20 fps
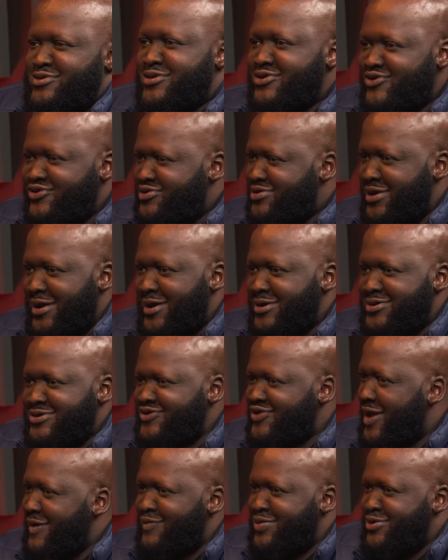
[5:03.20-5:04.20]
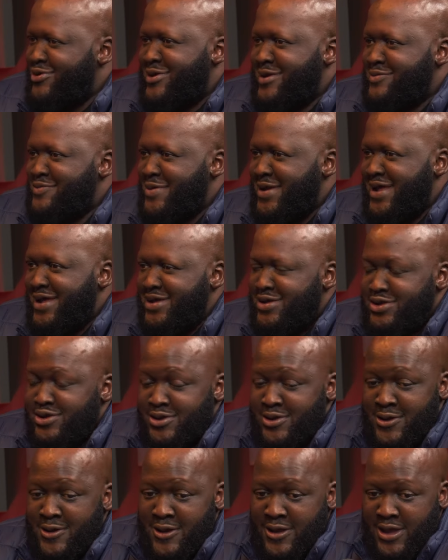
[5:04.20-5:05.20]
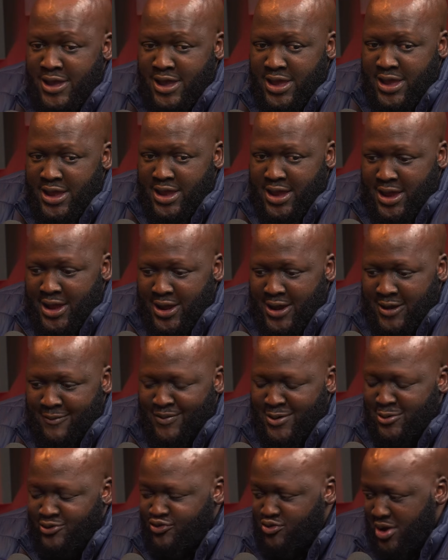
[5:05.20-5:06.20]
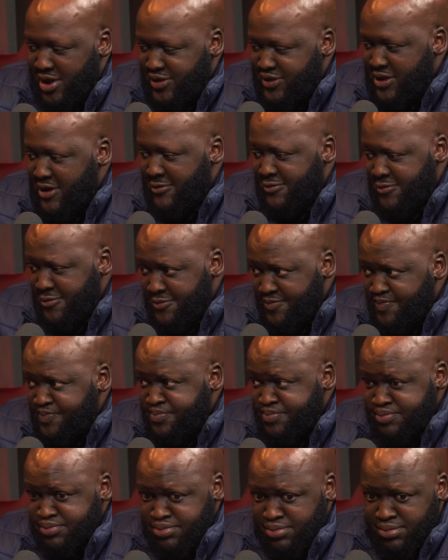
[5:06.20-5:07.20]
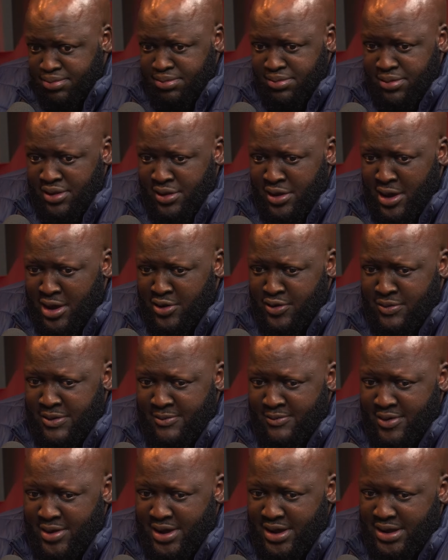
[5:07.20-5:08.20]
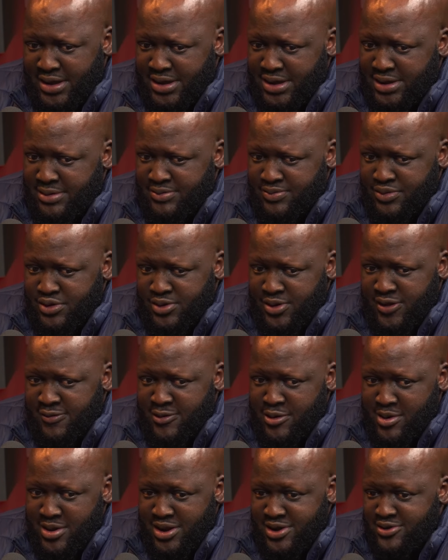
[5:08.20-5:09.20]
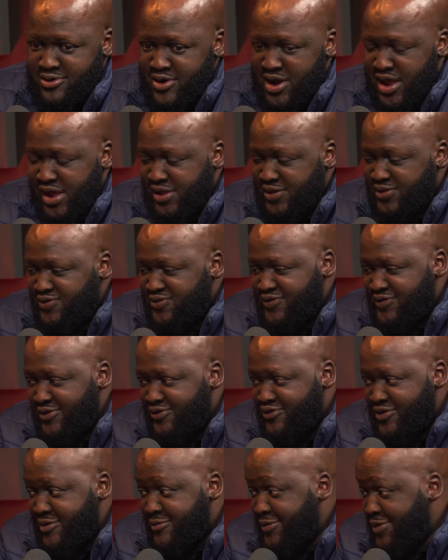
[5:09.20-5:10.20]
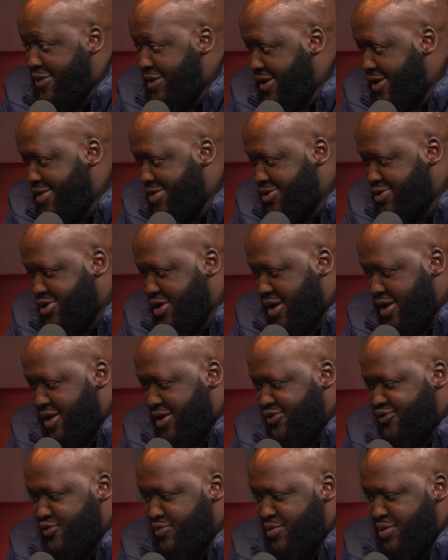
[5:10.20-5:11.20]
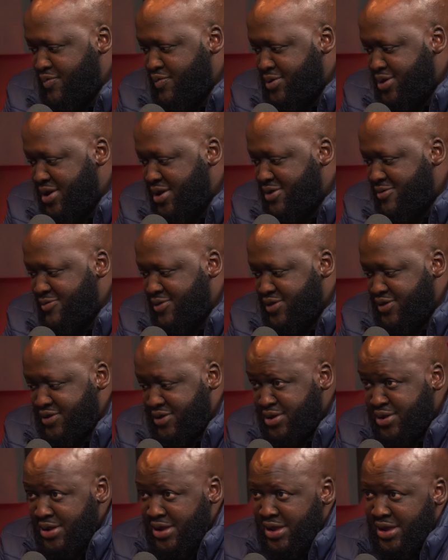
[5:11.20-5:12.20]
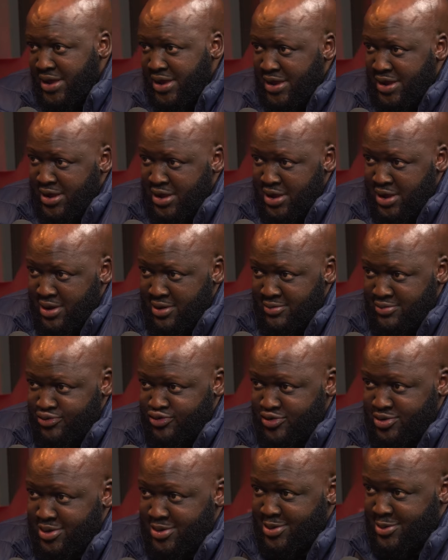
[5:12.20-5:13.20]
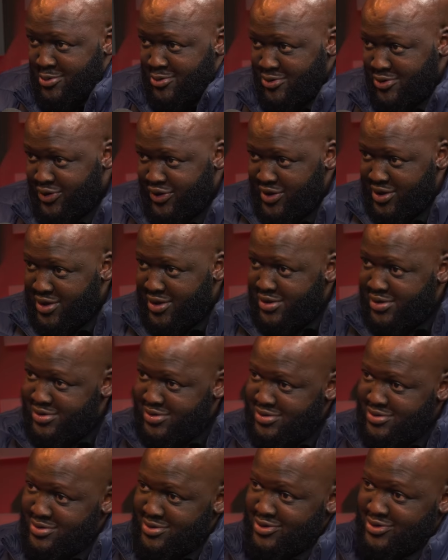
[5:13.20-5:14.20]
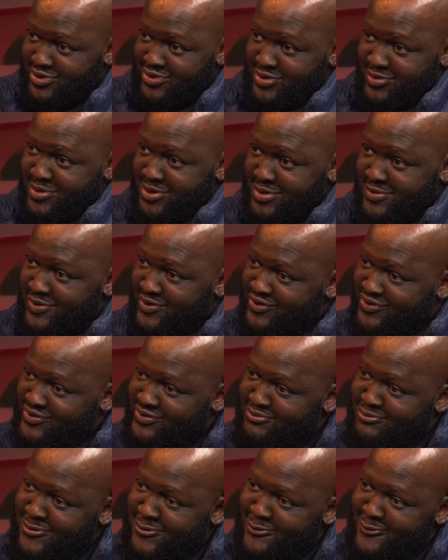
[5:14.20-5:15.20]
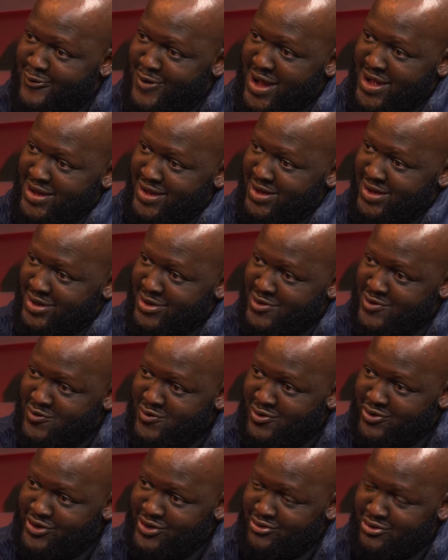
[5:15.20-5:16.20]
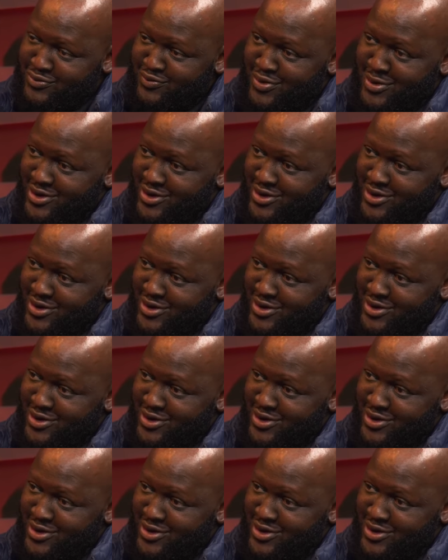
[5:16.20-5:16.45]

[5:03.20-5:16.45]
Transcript: You're just happy you can play, But it was quite tough. I remember, even when it rains, so everything in the shack has to be a bit elevated, so that the water, because if it's flooding, the water would